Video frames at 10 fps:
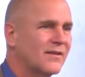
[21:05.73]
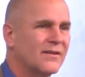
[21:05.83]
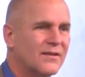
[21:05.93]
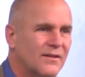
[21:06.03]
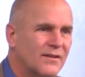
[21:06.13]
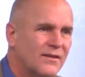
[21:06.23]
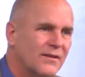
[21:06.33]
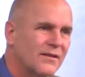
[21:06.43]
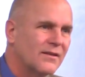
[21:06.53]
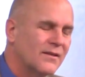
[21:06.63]

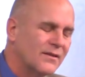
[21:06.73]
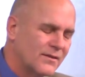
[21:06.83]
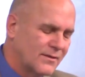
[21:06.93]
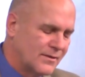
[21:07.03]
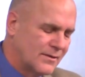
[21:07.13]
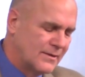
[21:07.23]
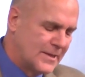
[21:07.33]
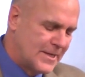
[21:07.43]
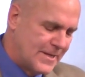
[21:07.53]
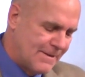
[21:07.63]

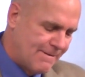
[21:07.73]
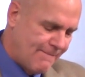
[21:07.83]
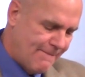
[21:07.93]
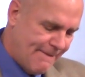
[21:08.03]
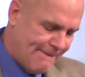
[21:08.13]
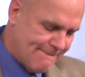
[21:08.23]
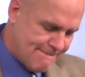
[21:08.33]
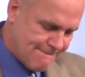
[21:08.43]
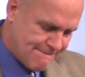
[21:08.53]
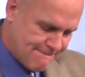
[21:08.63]
No one is speaking in this clip.